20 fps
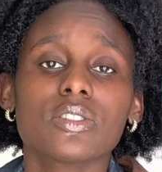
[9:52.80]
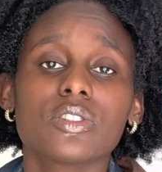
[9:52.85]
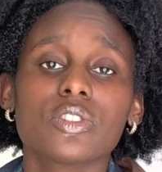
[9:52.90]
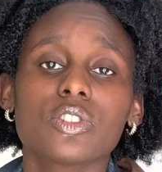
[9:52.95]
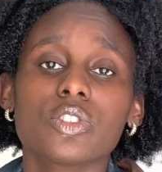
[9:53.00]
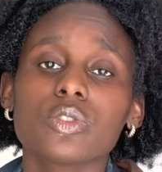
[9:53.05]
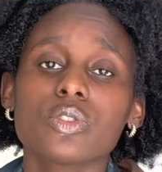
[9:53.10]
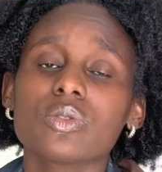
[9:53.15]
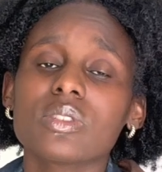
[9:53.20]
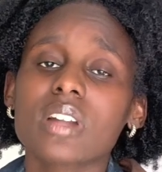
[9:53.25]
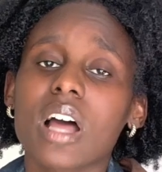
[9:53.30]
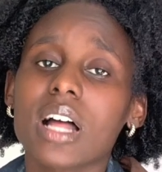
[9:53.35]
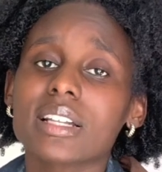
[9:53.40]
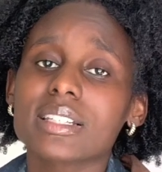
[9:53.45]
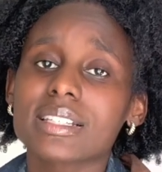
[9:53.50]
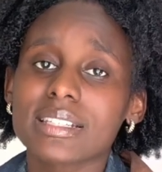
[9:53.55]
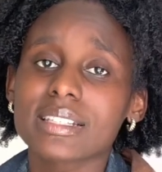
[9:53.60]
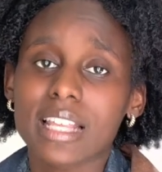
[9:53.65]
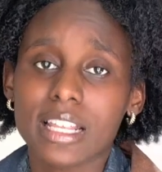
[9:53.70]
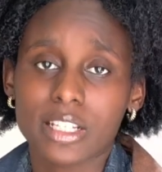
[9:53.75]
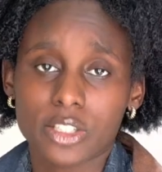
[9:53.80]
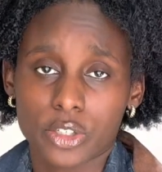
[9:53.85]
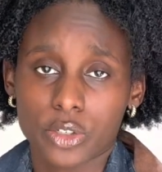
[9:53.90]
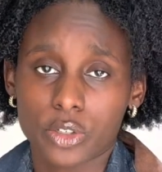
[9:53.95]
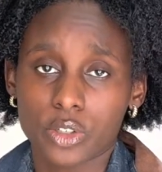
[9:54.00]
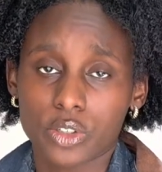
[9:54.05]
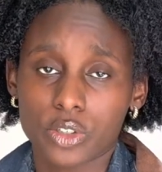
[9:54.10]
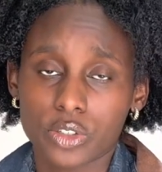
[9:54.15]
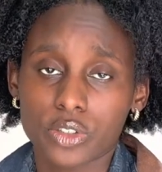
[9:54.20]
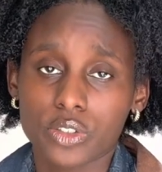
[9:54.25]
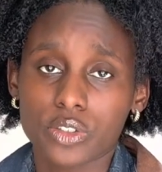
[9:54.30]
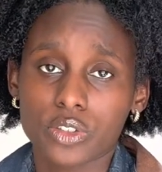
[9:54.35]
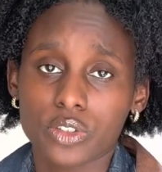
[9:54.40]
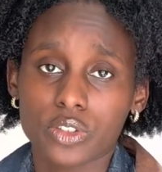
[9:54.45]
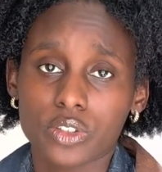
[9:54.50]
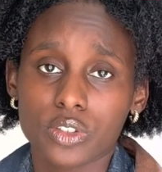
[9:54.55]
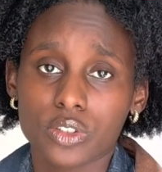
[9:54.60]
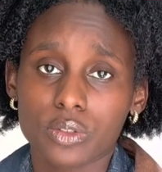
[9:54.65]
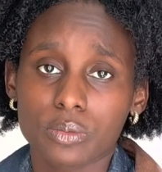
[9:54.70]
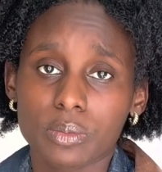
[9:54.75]
Do not settle
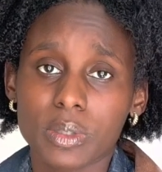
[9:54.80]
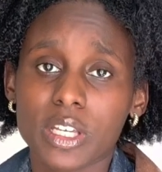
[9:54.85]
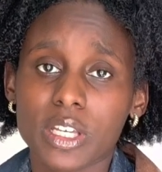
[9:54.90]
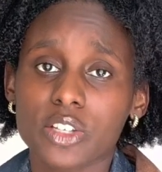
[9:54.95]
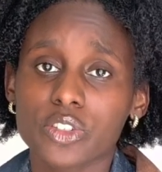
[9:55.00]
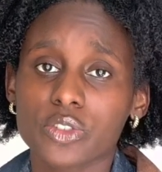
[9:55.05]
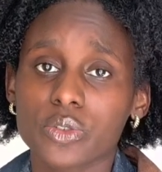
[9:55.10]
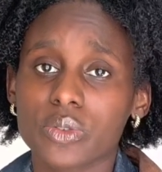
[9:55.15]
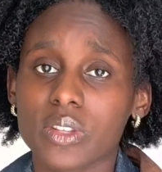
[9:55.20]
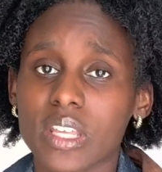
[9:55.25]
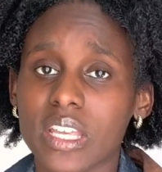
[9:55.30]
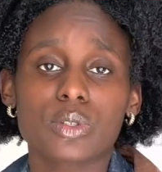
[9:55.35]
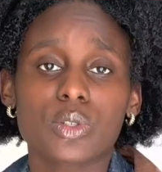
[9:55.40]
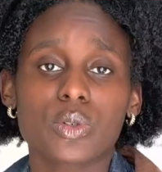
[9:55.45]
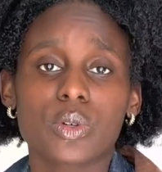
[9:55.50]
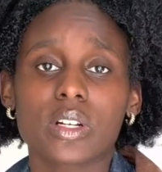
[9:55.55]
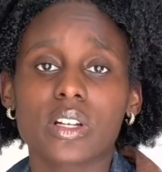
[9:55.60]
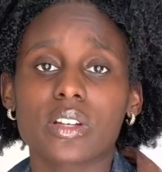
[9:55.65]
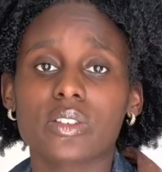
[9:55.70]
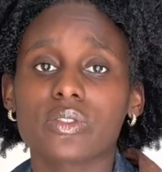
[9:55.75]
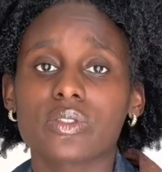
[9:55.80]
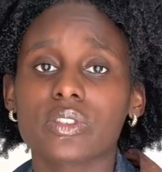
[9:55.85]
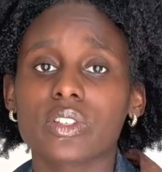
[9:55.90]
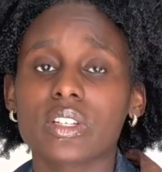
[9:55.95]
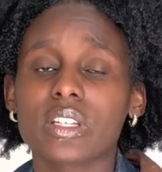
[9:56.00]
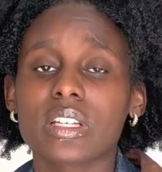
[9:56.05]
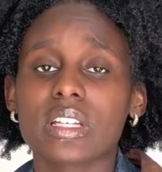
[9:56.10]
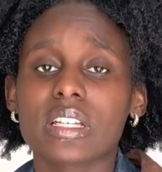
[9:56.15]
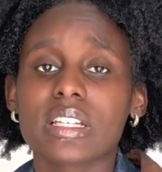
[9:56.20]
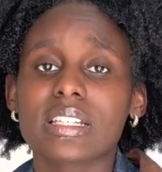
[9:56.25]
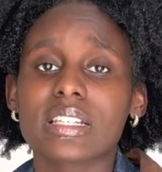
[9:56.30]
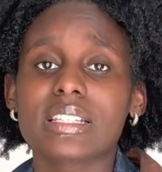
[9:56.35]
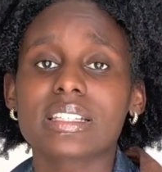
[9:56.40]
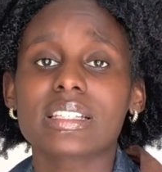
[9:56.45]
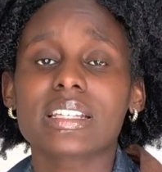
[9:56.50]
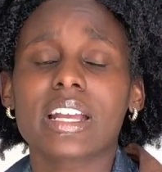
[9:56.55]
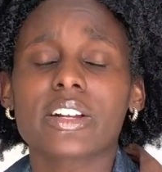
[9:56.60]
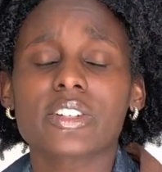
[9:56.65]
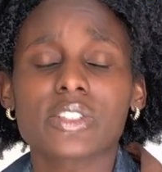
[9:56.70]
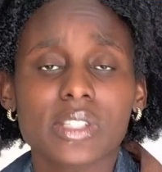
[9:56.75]
because you think sort of
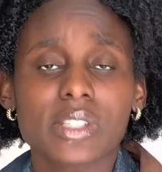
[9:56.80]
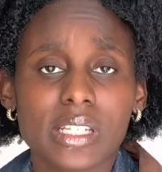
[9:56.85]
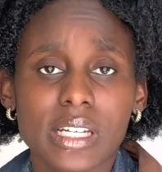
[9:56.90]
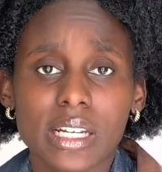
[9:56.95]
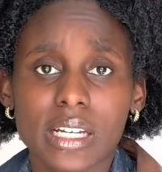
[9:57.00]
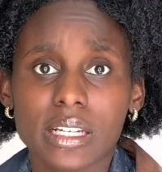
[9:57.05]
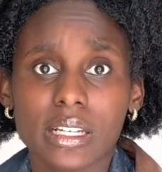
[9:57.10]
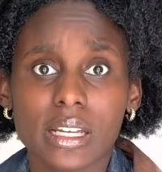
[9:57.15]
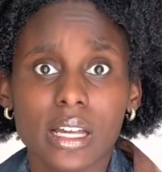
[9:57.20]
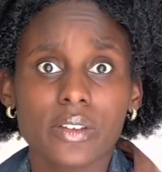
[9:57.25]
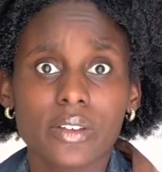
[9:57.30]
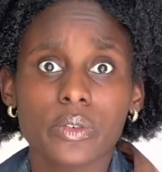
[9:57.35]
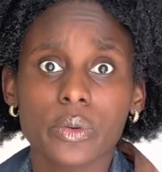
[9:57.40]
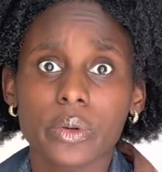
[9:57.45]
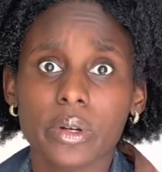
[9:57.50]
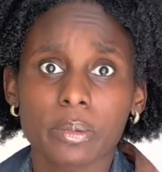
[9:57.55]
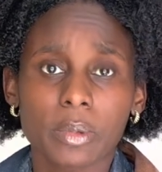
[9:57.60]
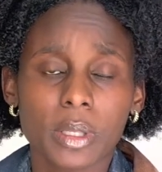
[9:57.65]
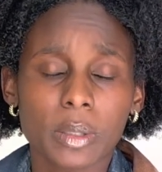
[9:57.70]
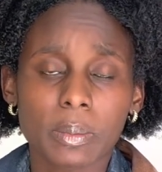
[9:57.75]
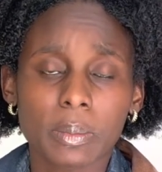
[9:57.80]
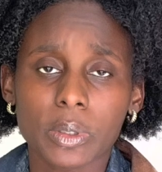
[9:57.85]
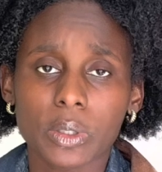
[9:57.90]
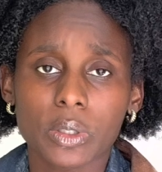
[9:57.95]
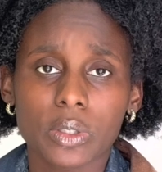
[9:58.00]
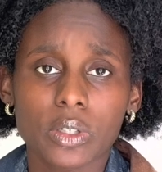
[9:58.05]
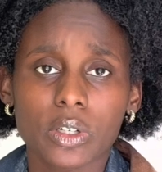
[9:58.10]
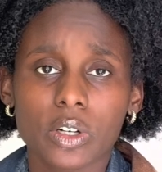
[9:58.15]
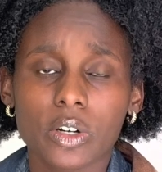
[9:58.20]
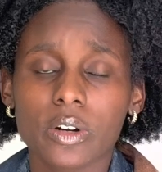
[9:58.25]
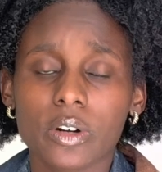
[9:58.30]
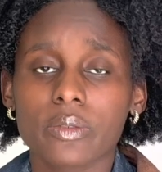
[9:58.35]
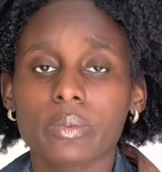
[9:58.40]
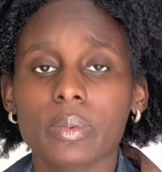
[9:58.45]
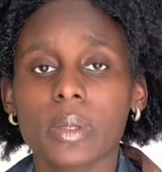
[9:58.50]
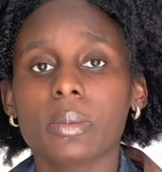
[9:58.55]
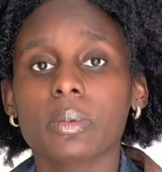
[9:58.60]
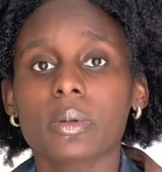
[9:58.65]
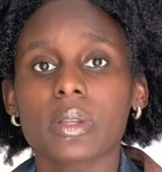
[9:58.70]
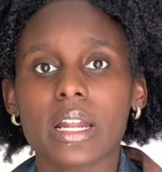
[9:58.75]
scarcity of queer people or of
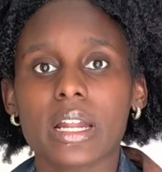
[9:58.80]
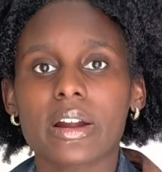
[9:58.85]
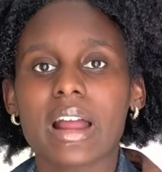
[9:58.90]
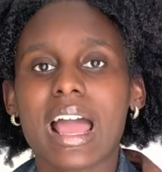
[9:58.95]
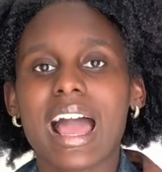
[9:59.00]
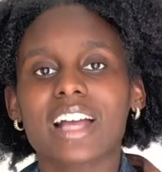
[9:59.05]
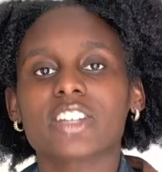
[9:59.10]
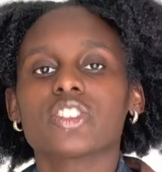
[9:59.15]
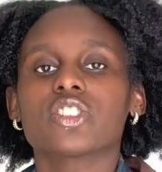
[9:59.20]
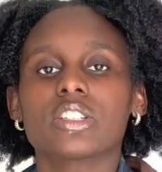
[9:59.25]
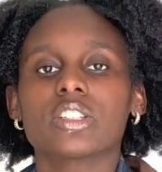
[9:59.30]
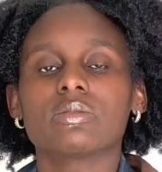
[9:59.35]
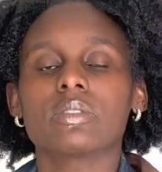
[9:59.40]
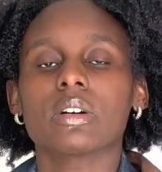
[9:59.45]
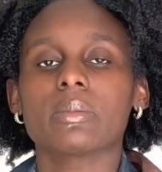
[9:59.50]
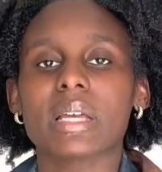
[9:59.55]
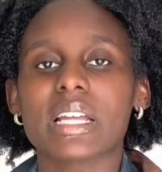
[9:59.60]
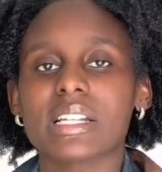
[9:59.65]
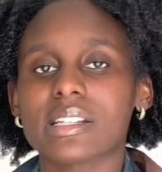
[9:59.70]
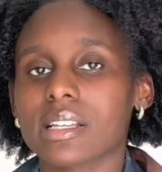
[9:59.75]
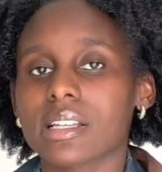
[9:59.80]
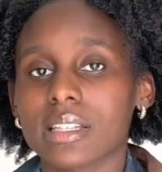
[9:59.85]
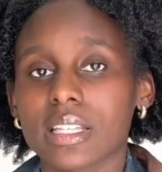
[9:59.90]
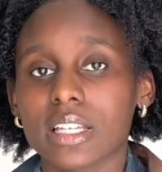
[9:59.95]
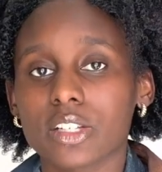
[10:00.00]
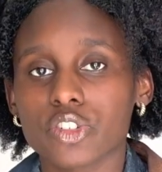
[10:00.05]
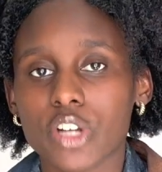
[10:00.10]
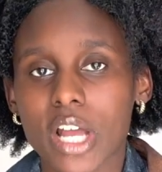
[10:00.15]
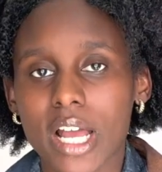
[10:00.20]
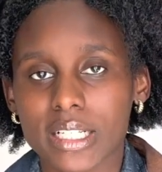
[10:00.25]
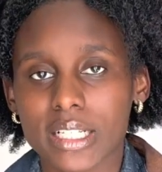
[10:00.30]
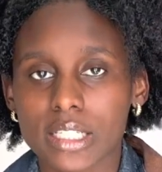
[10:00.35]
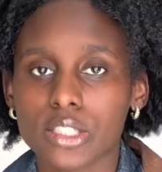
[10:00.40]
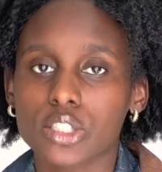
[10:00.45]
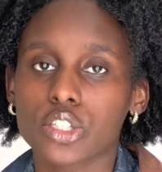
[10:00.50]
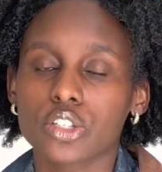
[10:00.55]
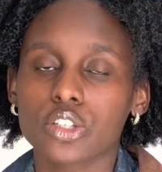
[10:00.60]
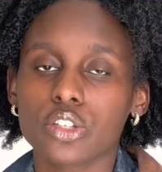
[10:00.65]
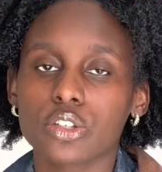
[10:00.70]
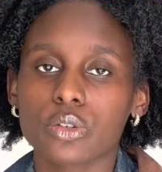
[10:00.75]
people that are actually romantically attracted to
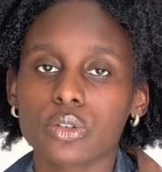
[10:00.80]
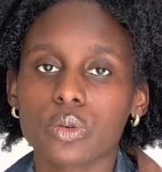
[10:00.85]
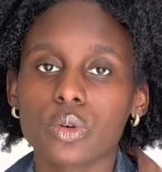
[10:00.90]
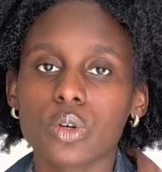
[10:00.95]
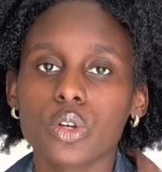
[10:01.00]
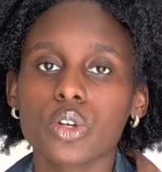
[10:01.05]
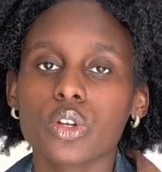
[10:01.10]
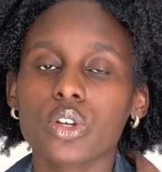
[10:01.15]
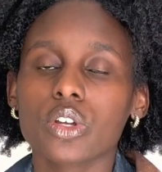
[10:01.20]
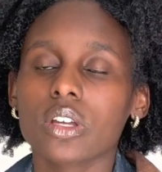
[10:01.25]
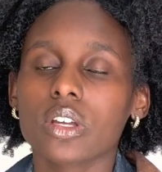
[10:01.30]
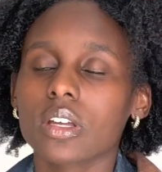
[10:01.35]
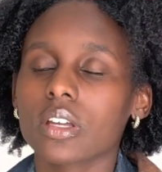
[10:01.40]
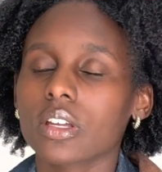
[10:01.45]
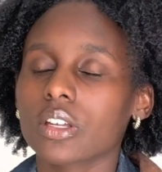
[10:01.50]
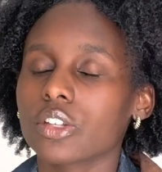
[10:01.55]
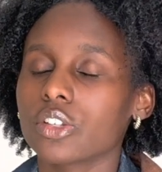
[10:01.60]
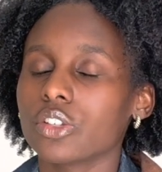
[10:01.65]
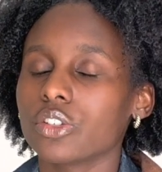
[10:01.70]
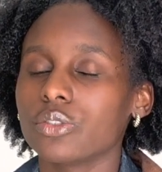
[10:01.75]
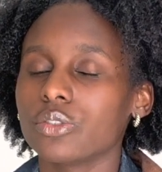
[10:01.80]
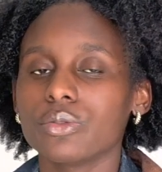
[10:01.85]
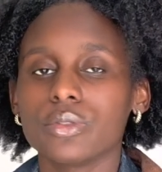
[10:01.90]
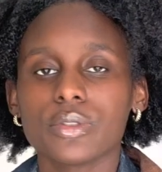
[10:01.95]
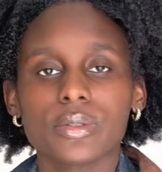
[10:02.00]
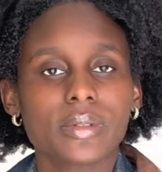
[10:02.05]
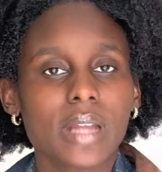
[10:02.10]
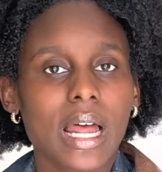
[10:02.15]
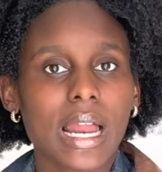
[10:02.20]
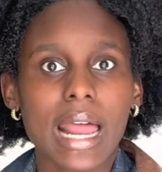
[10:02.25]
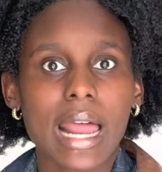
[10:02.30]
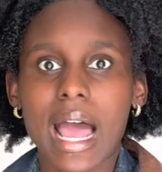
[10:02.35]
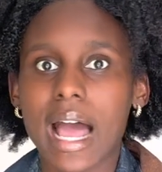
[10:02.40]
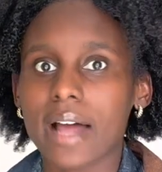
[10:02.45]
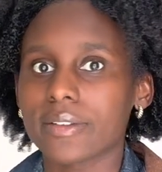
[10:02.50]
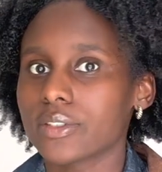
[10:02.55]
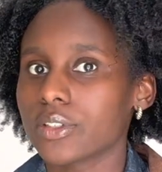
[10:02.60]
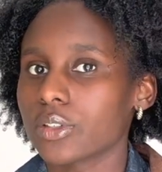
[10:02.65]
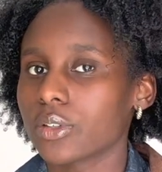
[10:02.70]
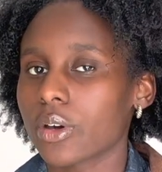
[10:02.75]
you. You do not have
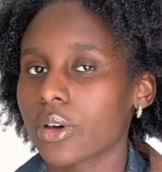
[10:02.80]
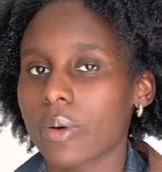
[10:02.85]
to go